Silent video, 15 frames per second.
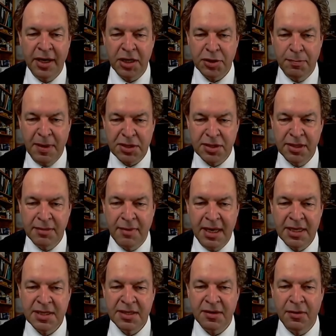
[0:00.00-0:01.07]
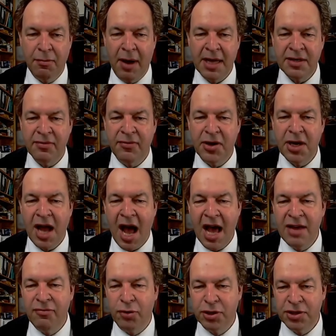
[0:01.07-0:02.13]
especially while it's quite a very high
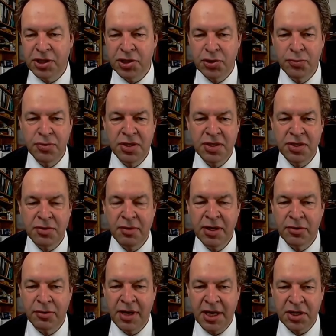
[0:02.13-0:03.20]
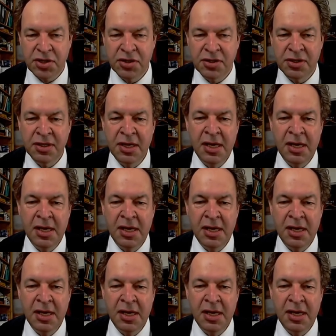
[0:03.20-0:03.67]
voltage to the string connections,